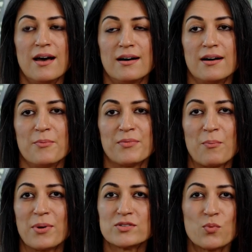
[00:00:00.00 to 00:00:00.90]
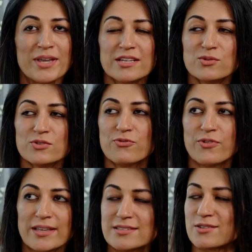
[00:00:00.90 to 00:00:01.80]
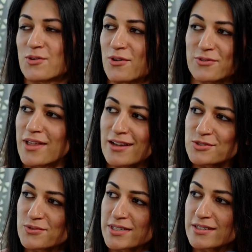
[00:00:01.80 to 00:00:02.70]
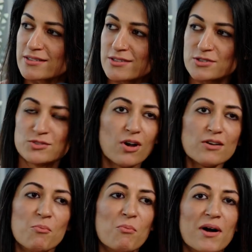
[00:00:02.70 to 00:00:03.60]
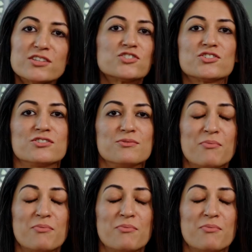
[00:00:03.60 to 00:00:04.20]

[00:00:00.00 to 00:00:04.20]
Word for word: um, but we don't face a lot of that over here there's not much